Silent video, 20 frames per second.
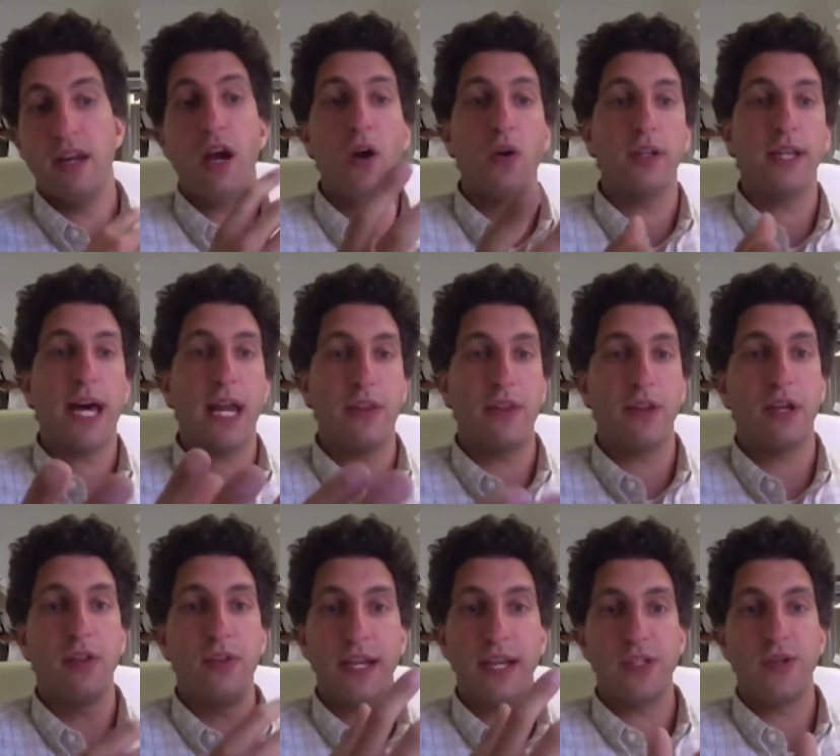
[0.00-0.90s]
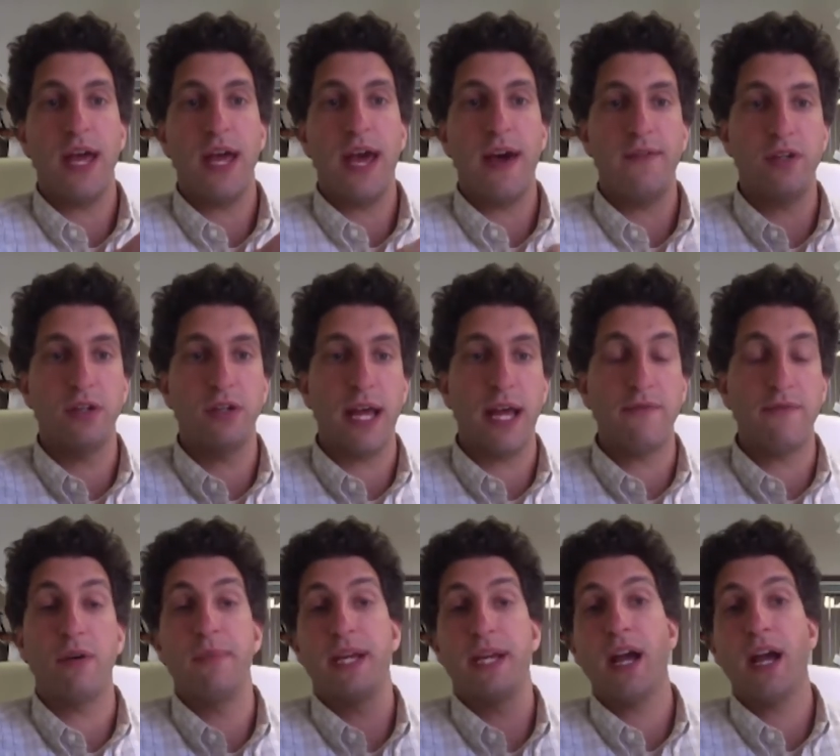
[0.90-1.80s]
no, a lot of the good things you have in your
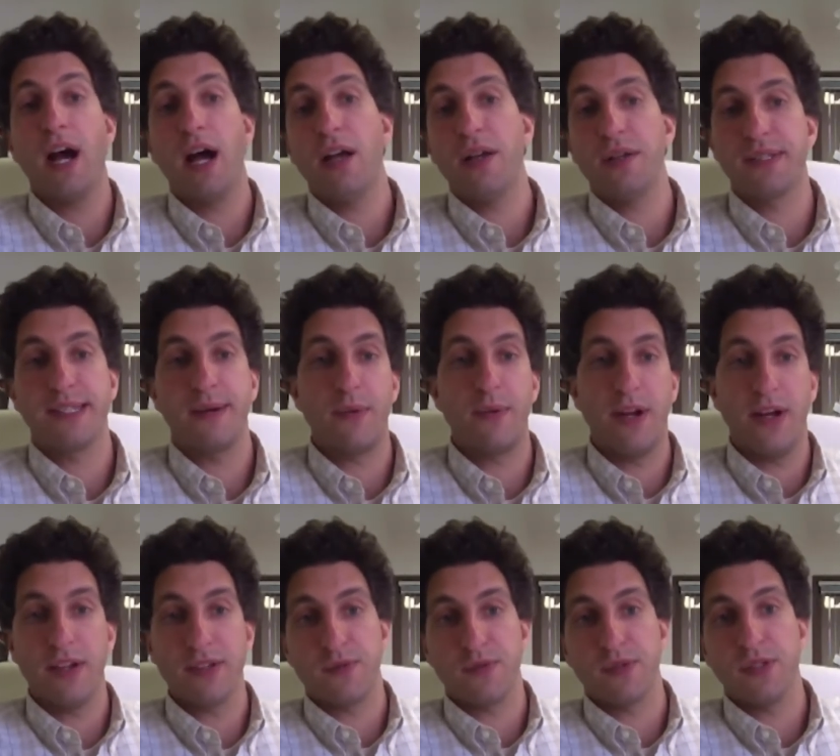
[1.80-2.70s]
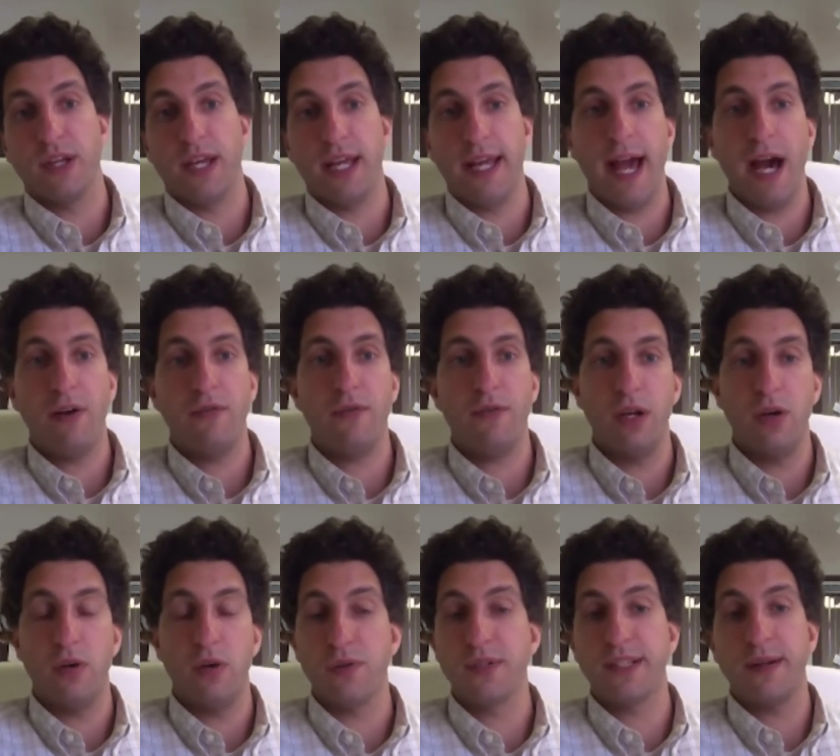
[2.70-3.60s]
life are because someone else was looking out for
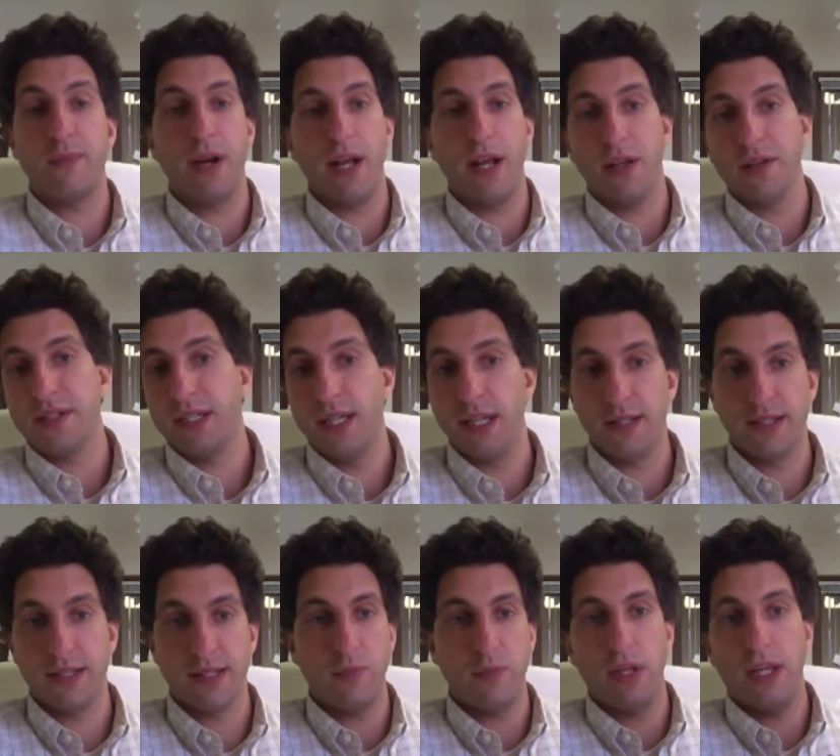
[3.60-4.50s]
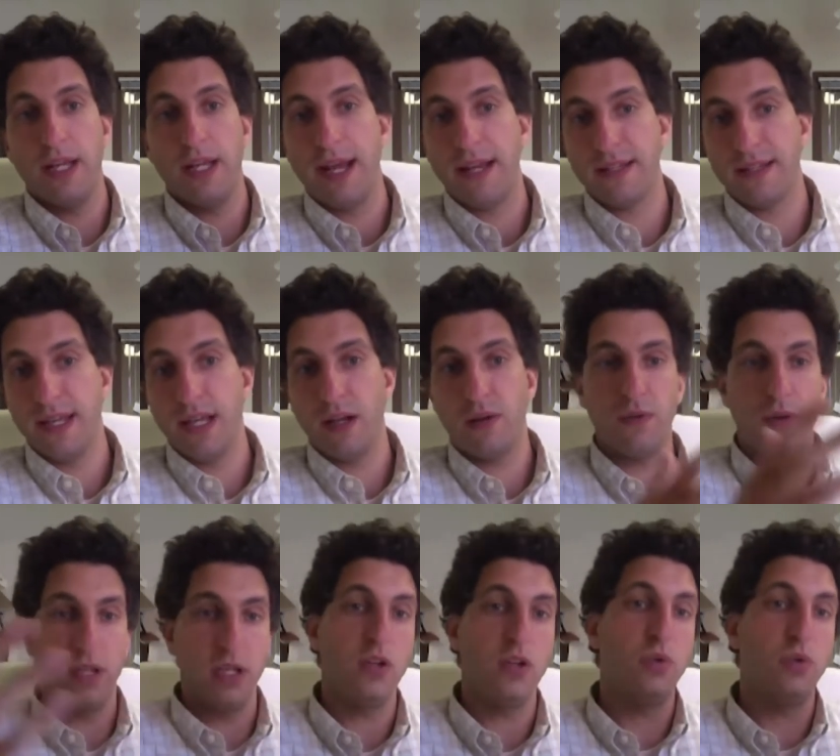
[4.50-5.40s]
you, or someone else did some really nice thing
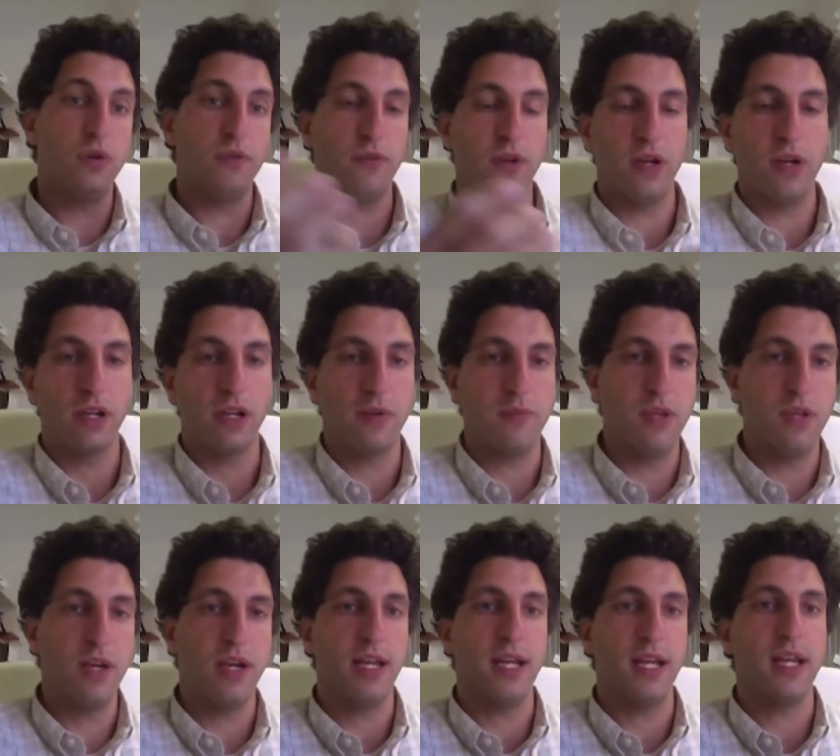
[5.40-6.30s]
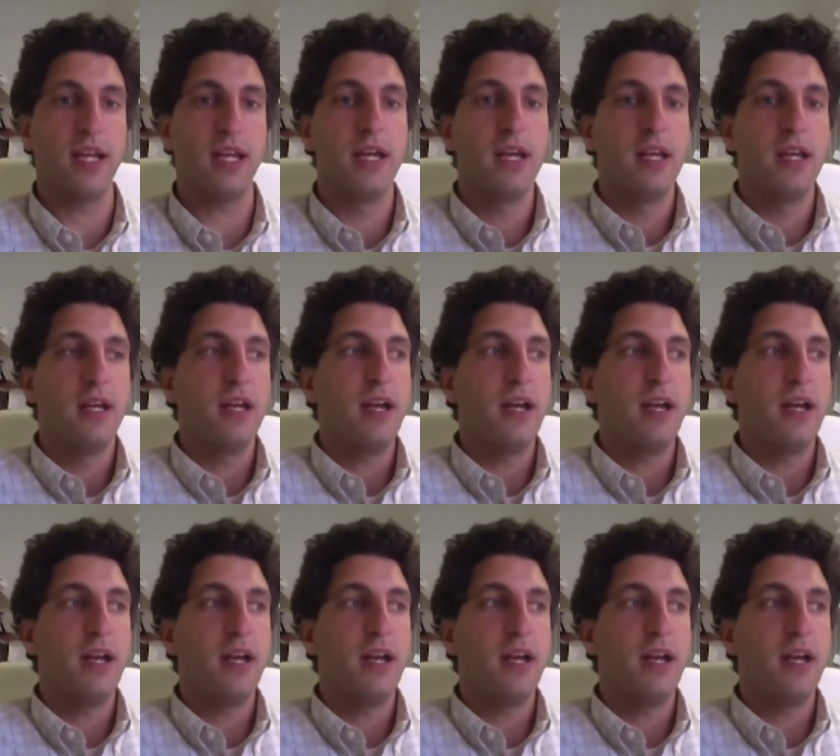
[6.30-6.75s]
for you or for your community.